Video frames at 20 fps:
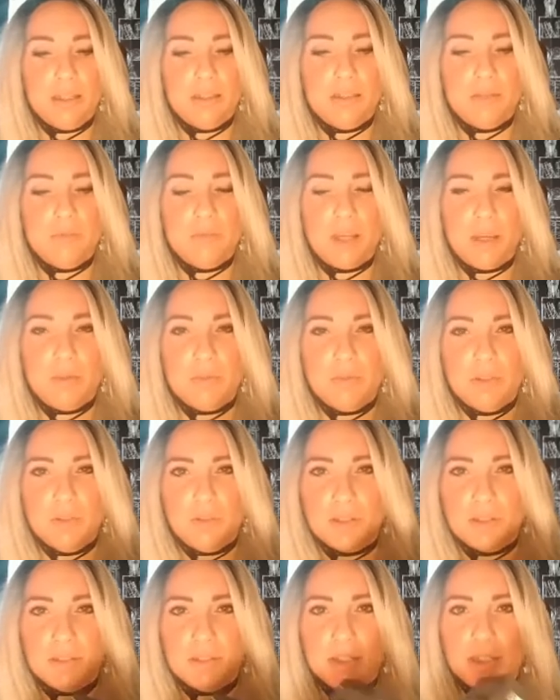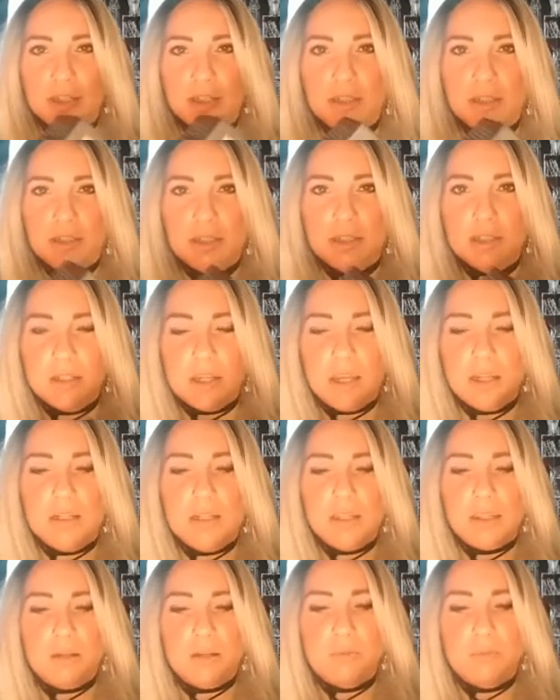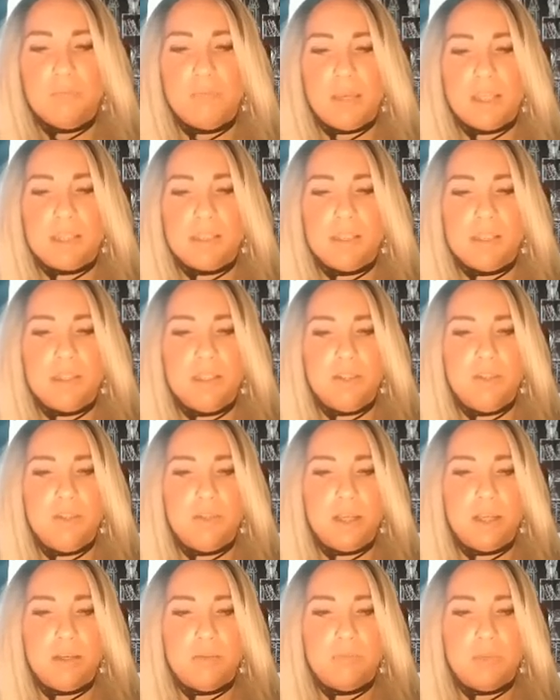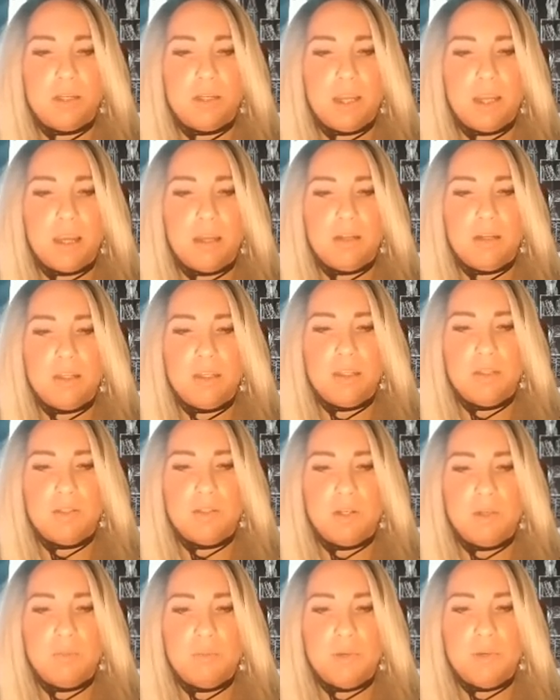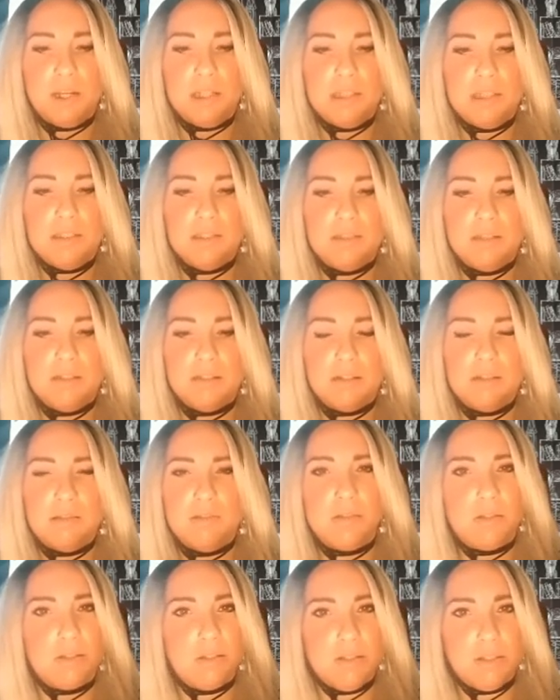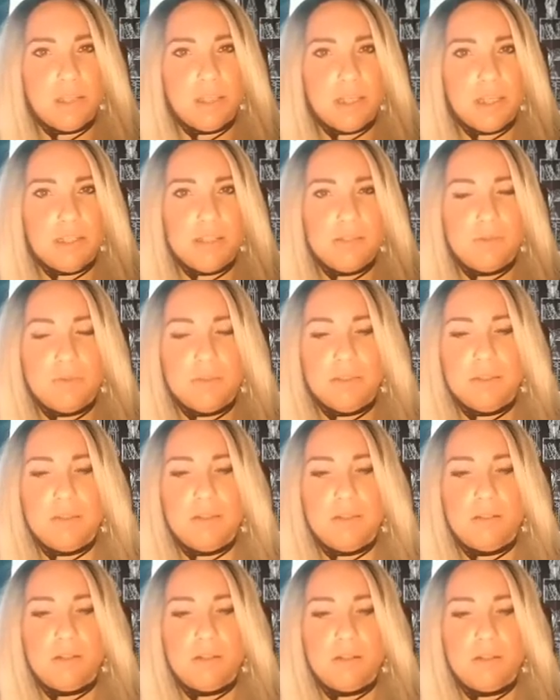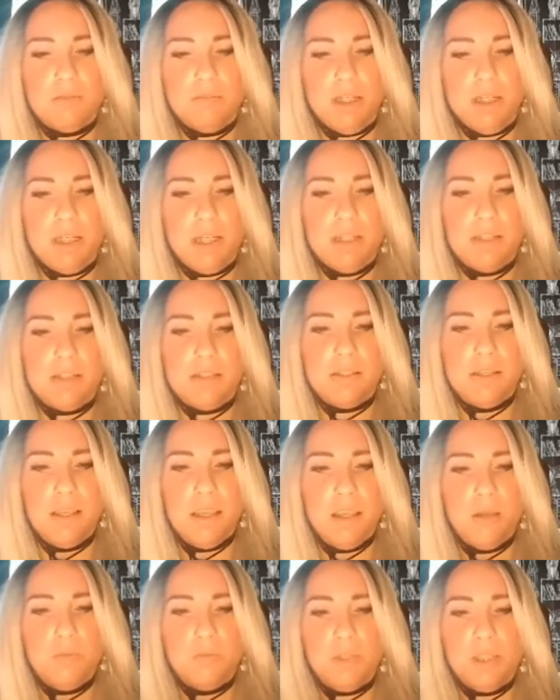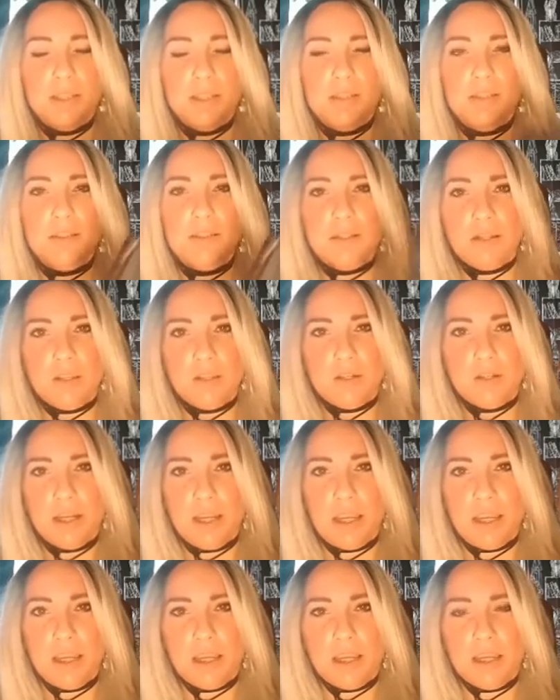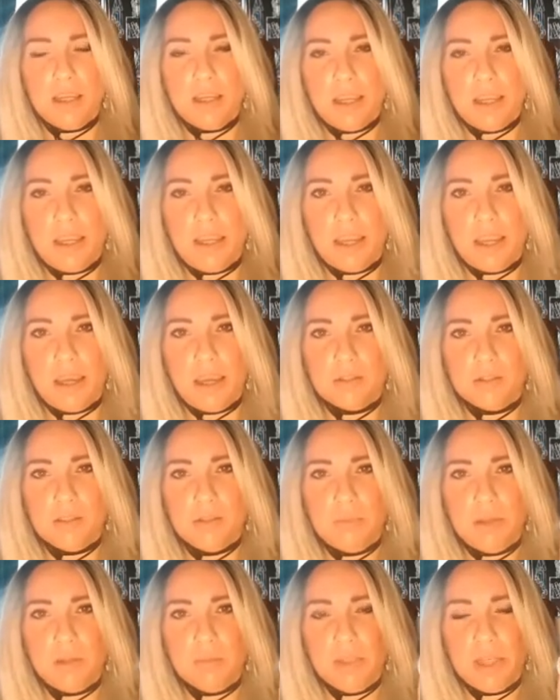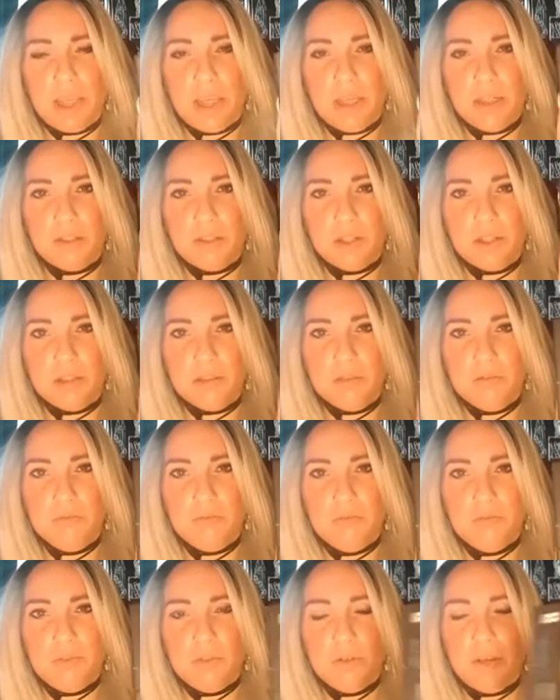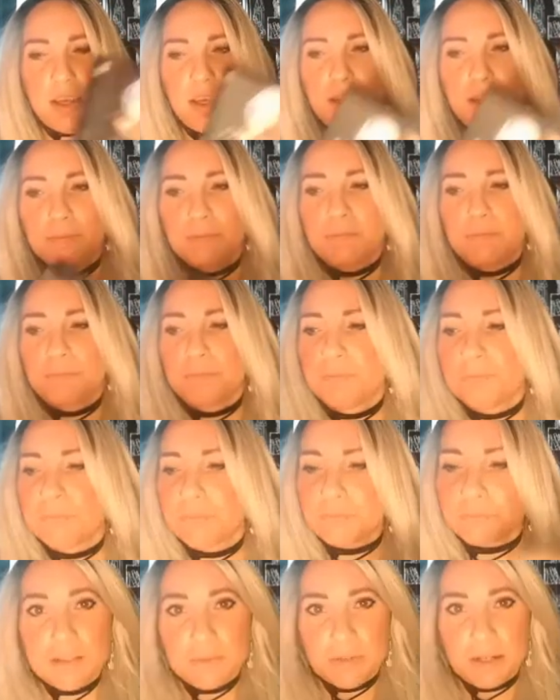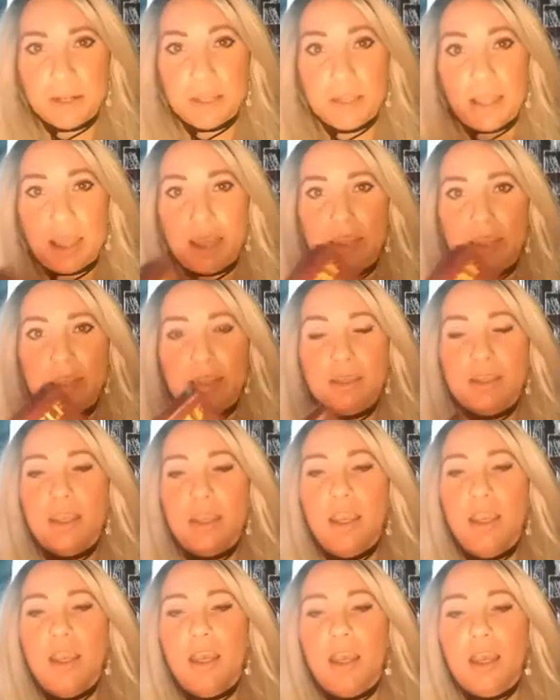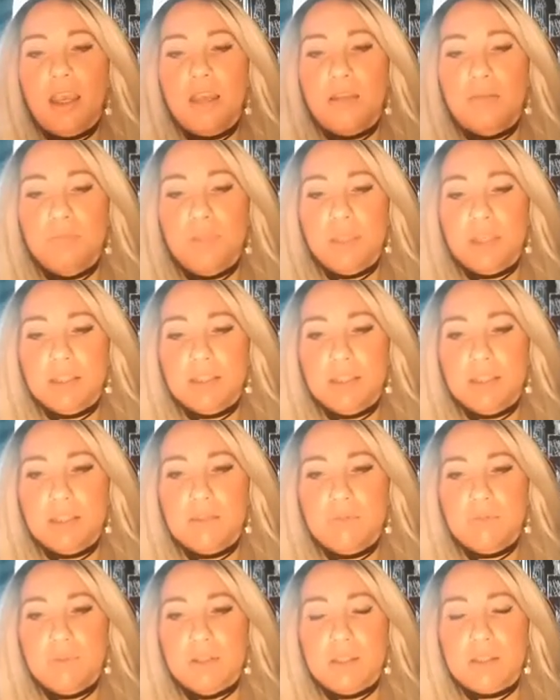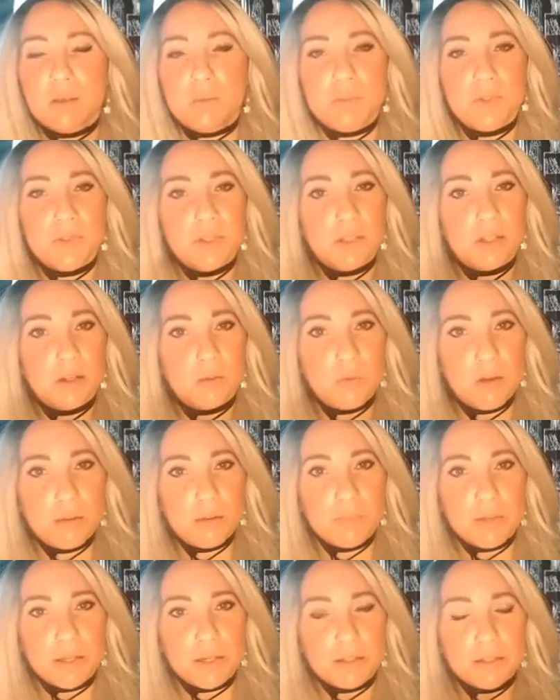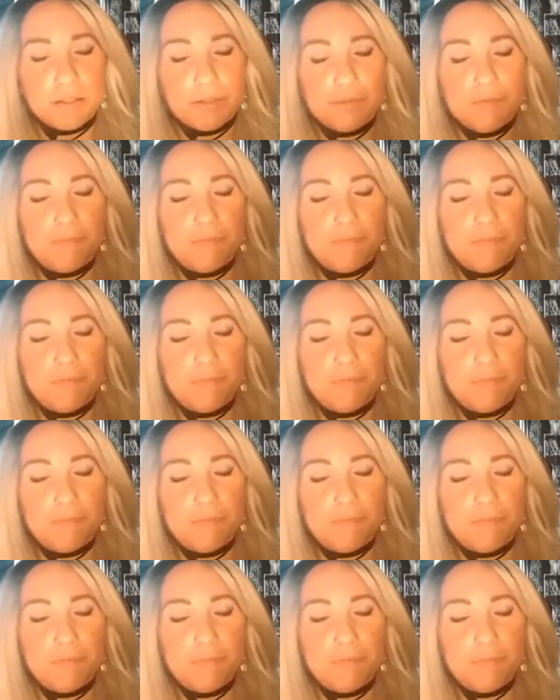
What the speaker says: sometimes you just need another message on how to interpret on certain things with certain meanings. But this is another Hay House publication. Okay, this one I like because this one is almost like a workbook.